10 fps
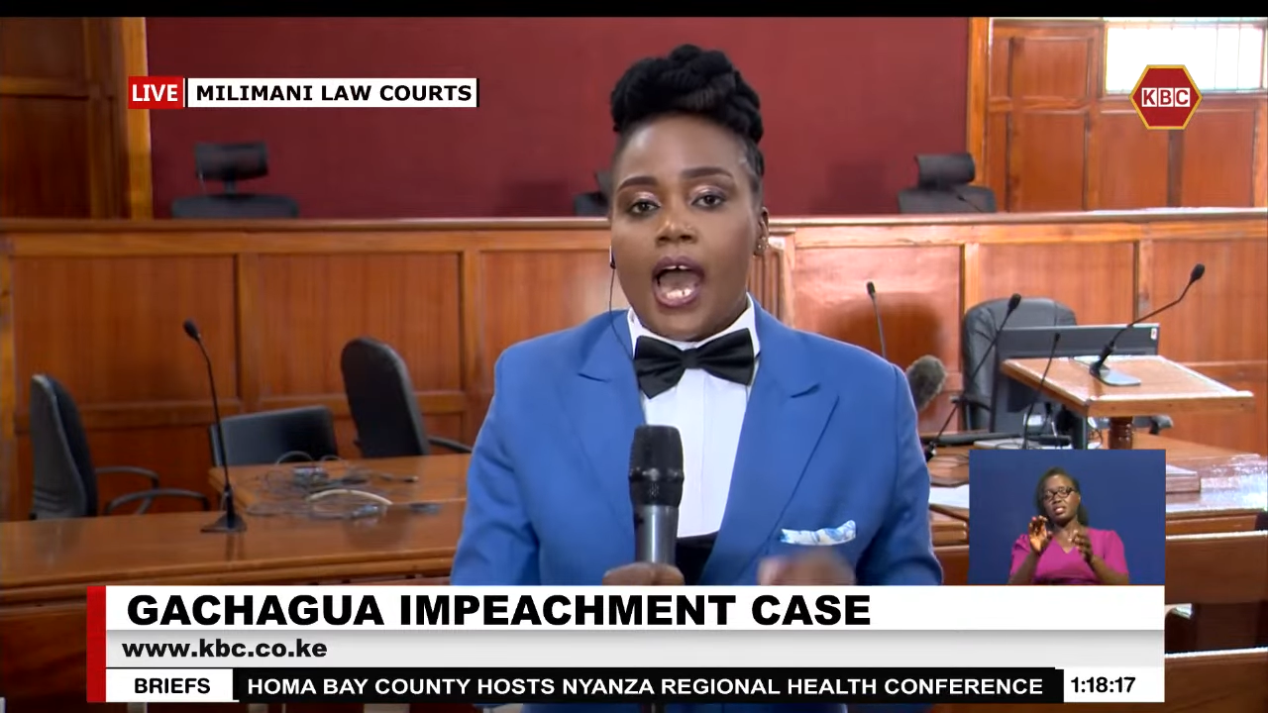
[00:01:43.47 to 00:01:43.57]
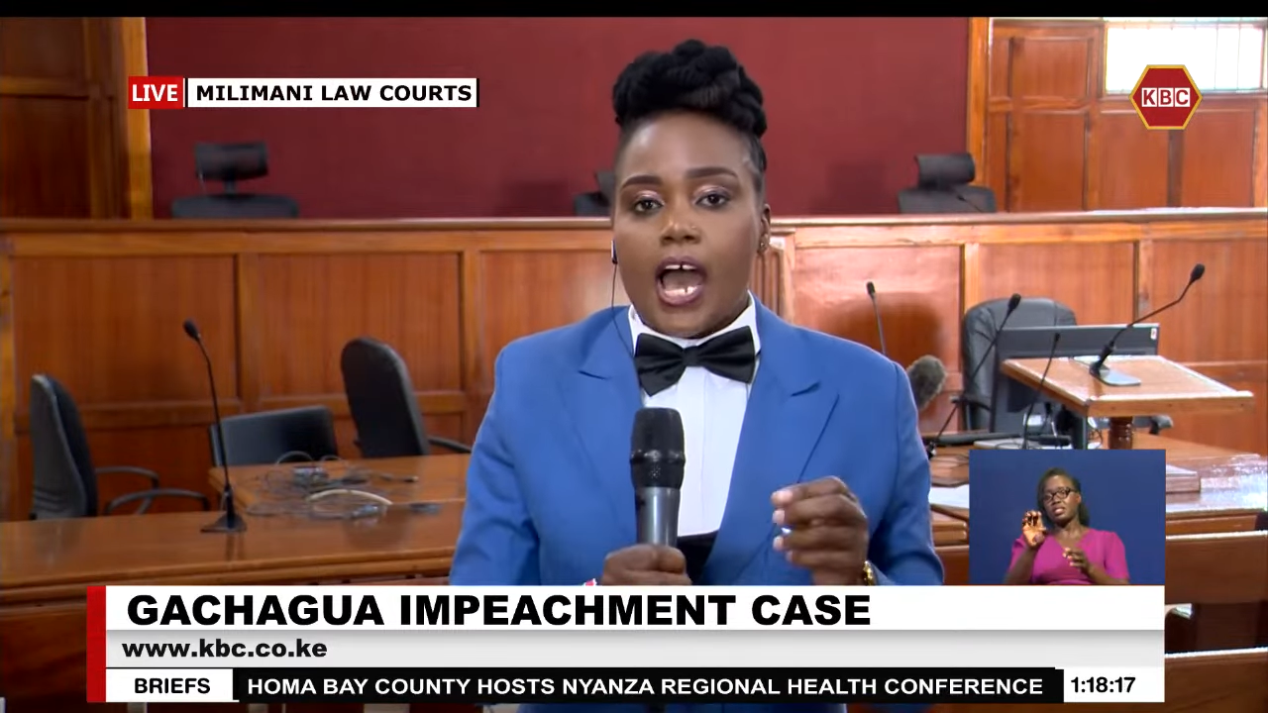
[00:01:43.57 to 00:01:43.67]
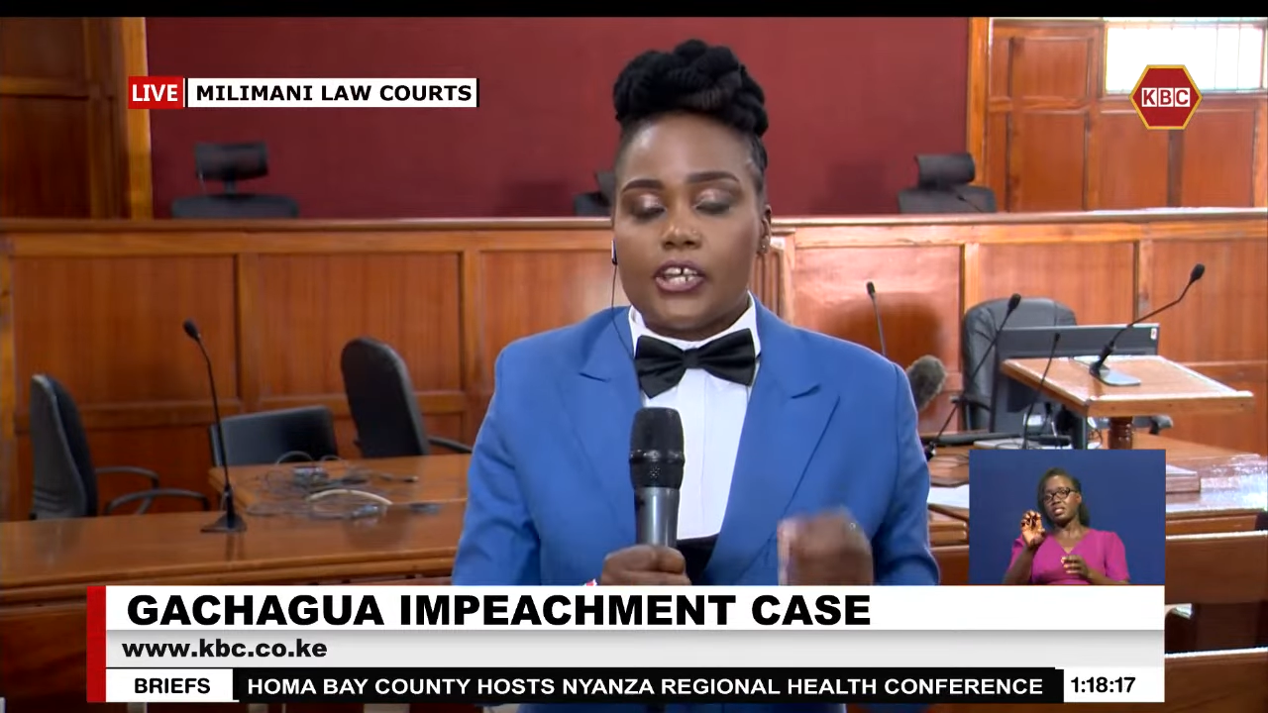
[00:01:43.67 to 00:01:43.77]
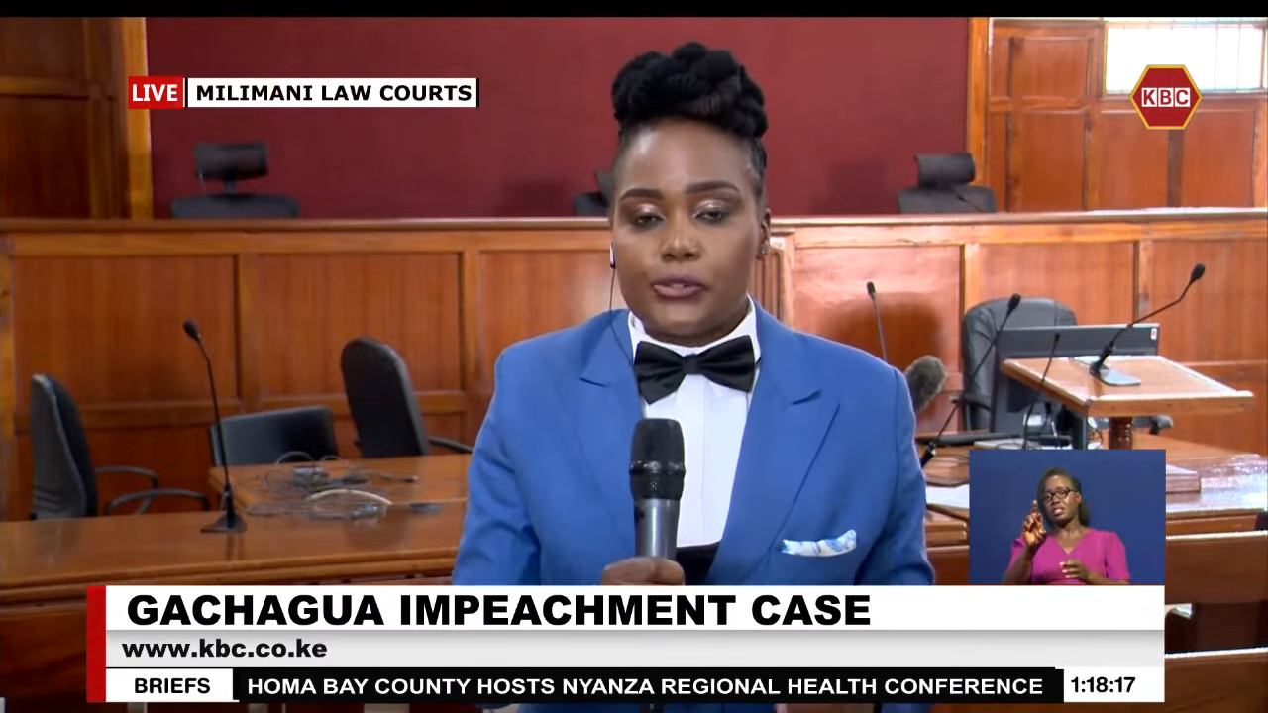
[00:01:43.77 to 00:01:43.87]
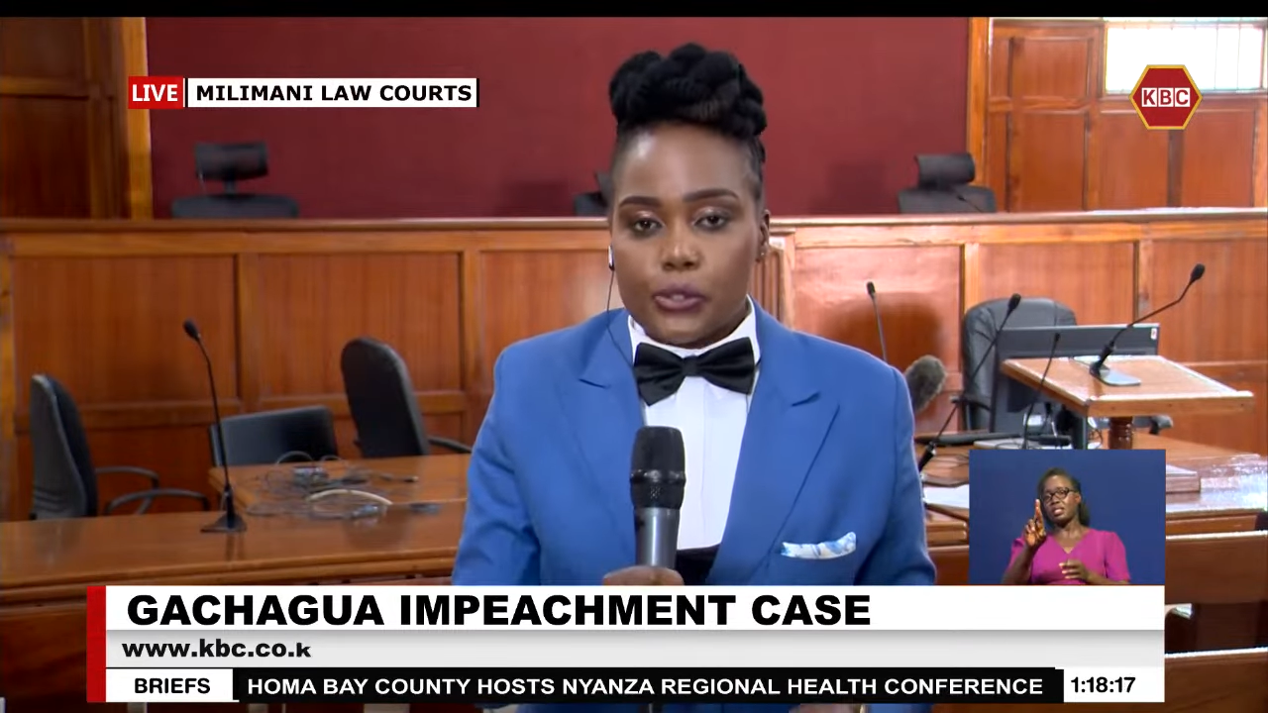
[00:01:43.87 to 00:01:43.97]

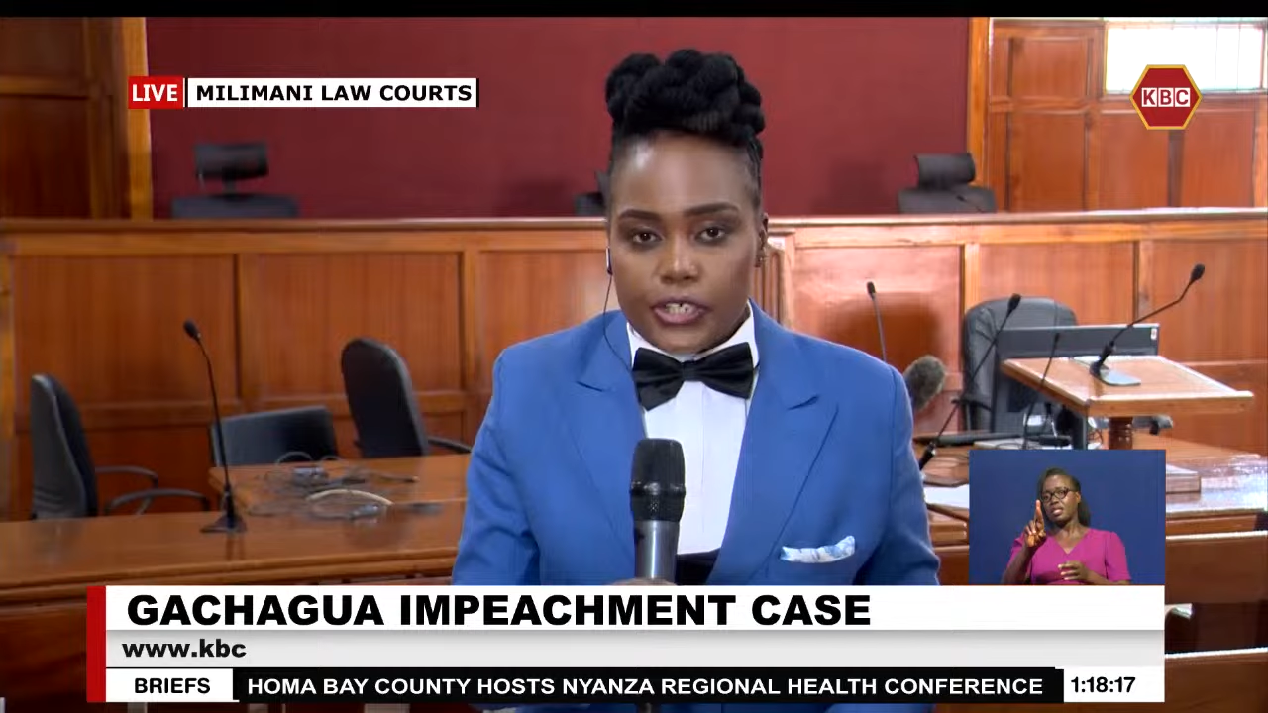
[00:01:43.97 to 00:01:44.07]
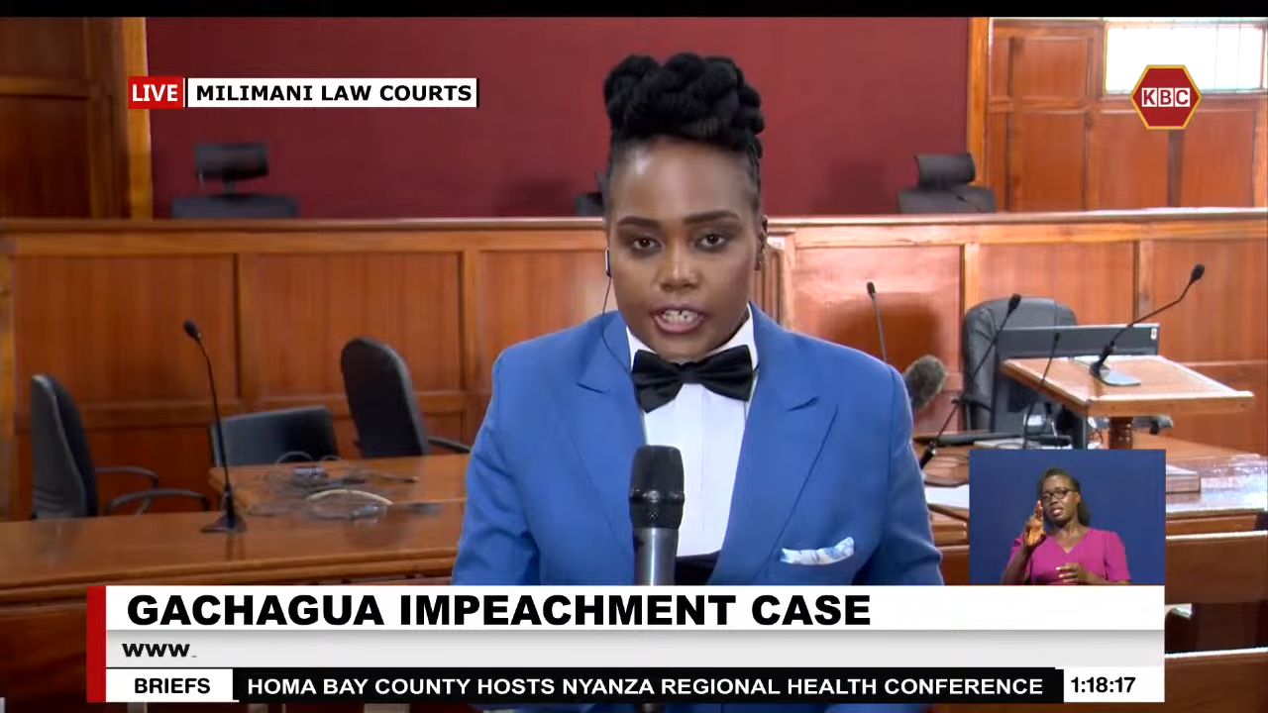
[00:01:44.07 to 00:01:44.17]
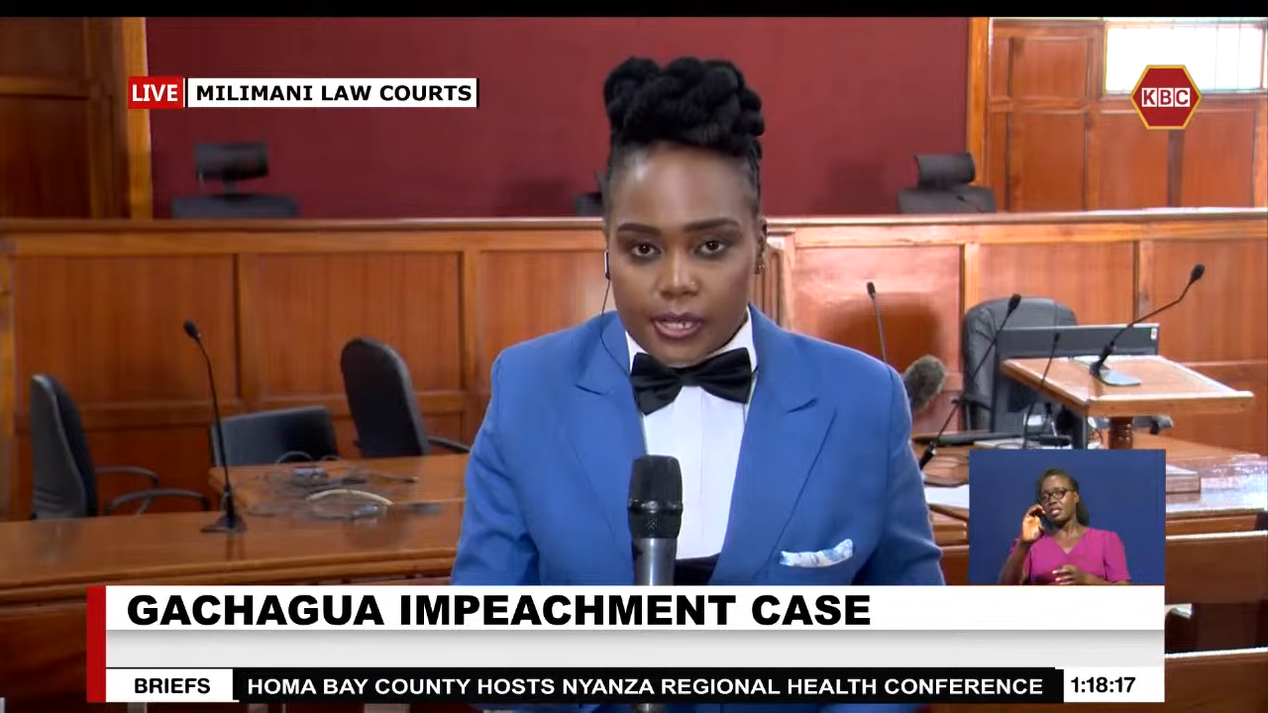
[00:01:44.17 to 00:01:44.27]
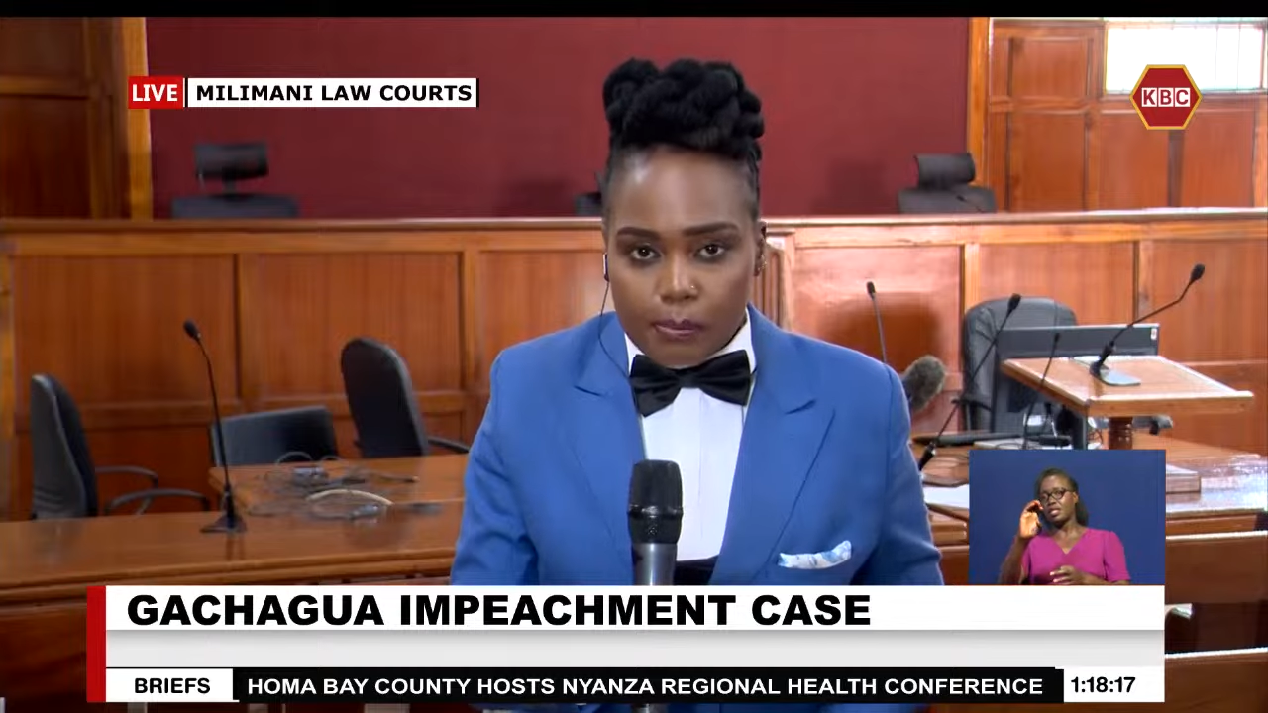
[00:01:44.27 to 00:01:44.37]
Anthony